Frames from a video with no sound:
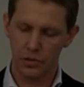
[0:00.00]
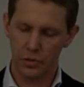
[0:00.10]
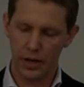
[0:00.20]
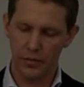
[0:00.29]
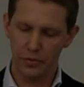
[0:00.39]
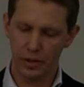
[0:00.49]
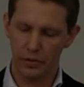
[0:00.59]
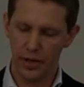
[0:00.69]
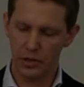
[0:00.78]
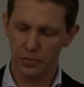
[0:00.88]
The
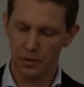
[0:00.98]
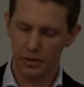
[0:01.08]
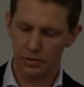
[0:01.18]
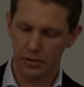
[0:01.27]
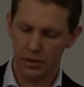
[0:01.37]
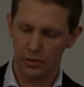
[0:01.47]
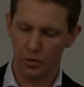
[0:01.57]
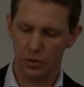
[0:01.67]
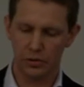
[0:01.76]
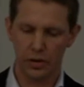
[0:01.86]
geographical arrangement
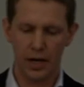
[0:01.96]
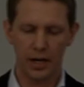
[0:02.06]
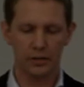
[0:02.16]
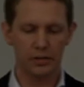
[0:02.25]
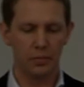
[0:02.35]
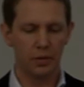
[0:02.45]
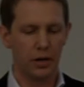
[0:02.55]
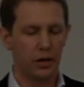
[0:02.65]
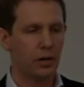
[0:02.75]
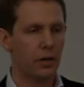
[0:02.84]
is also highly
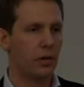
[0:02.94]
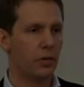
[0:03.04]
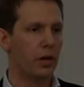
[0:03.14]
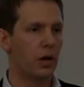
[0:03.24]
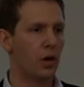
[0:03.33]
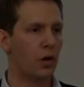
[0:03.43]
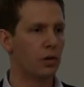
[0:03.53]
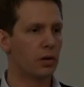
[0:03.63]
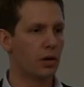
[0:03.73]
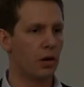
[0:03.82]
similar, with
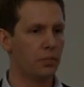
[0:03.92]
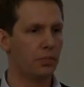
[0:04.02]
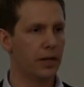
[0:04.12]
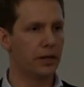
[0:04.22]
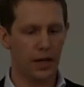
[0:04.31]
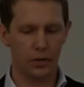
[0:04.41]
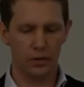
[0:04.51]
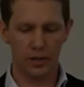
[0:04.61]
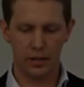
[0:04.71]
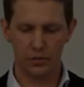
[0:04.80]
old, compact
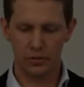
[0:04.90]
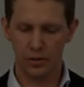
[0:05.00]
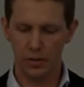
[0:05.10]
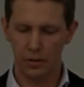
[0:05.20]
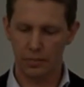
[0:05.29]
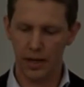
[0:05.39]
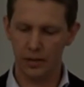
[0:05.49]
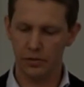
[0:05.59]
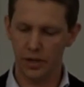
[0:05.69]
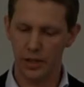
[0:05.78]
downtowns
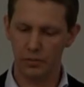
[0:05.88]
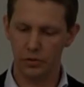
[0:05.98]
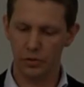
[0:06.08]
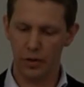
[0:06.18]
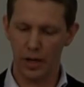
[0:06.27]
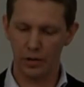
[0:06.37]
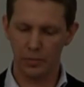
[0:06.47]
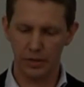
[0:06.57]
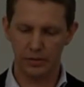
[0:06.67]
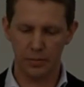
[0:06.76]
by the sea,
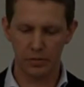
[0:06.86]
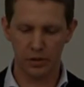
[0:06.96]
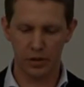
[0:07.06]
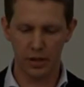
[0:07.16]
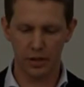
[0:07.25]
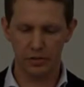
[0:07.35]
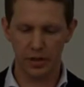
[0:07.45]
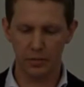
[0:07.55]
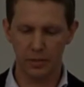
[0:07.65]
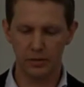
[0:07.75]
surrounded by a
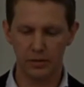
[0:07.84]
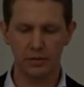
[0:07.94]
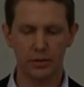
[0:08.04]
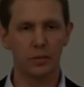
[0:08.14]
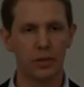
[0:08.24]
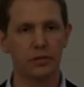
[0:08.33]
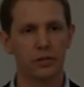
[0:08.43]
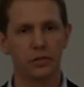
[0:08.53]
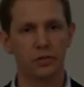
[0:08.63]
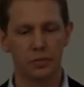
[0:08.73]
semicircle of settlements at some
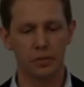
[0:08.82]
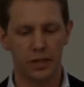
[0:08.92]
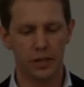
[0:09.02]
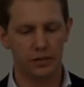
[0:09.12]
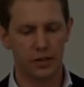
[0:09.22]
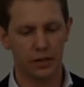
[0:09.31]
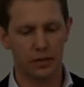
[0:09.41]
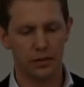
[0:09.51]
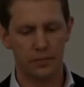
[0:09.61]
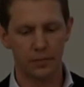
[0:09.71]
distance from the city
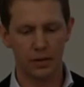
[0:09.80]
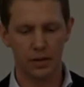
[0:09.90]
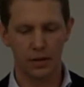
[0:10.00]
center.